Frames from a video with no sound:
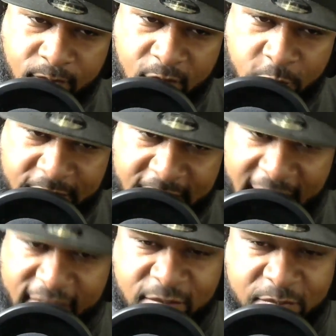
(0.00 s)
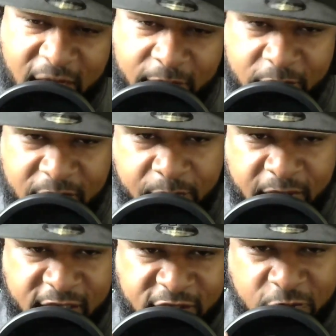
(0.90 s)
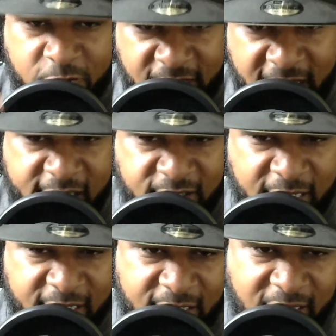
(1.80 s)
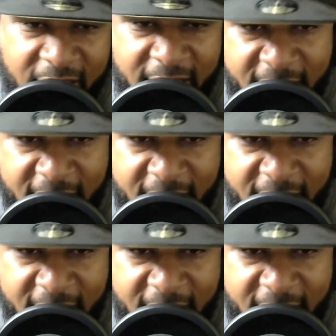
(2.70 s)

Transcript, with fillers: We got to be able to be patient with guys like Eli